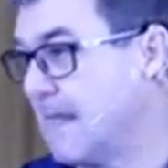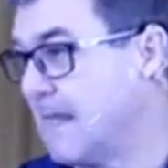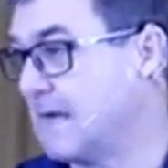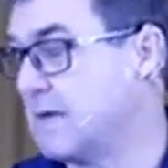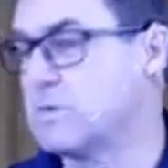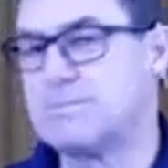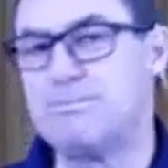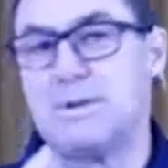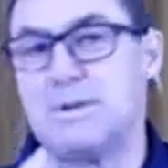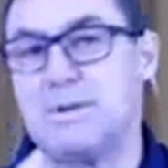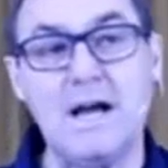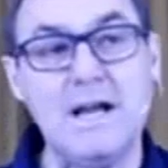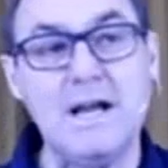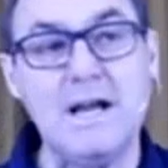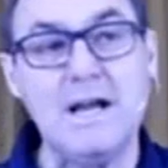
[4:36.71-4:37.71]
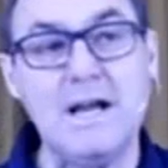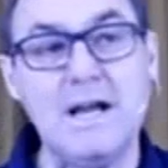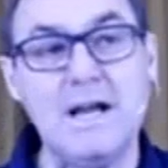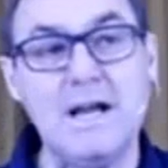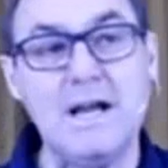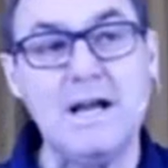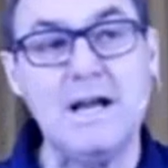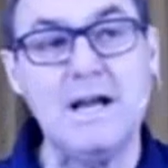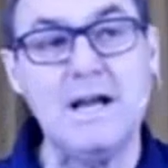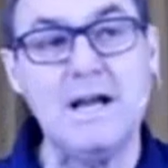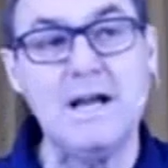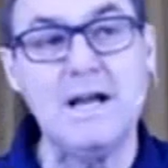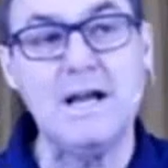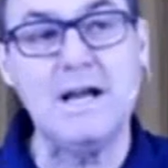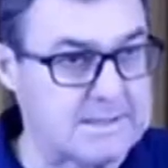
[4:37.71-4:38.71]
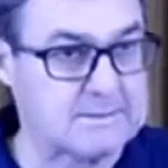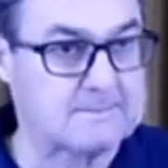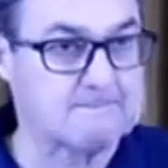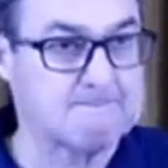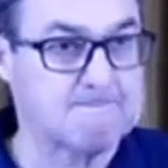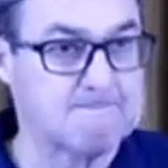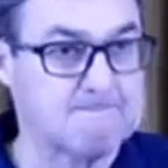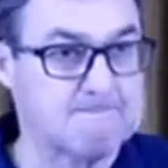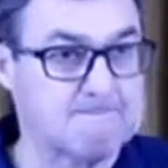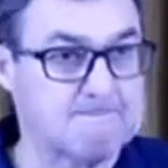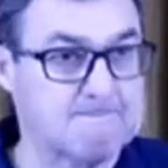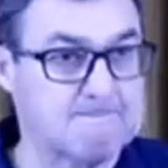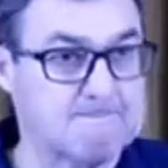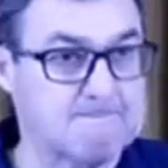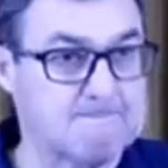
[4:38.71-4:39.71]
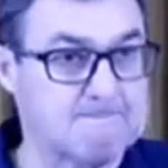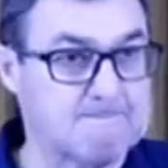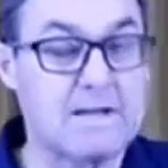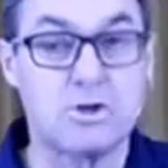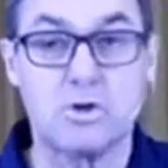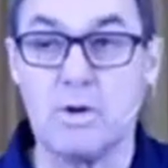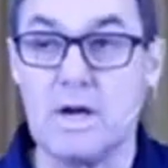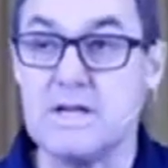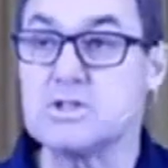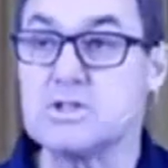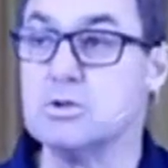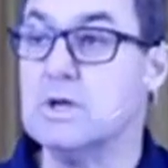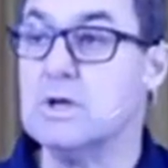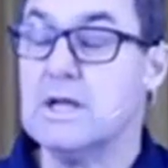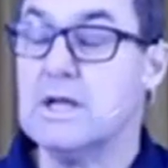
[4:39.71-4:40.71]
and he was blinded by that light. And Christ, who